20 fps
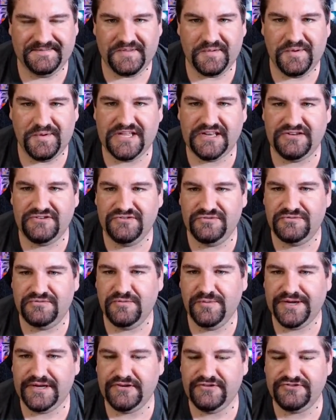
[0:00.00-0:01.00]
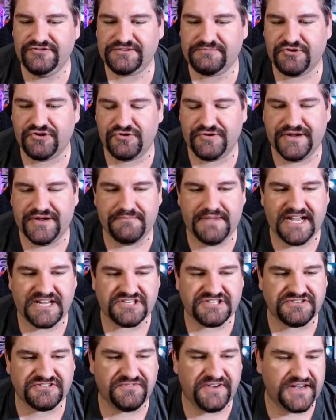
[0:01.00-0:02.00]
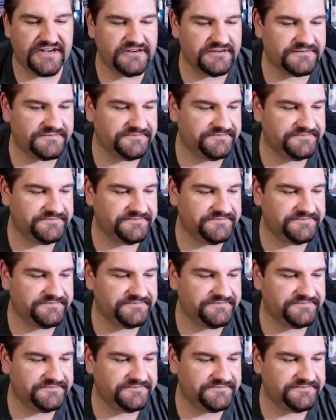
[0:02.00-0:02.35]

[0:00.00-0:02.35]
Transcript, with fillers: We can do we can do some Korean Masters Fighter.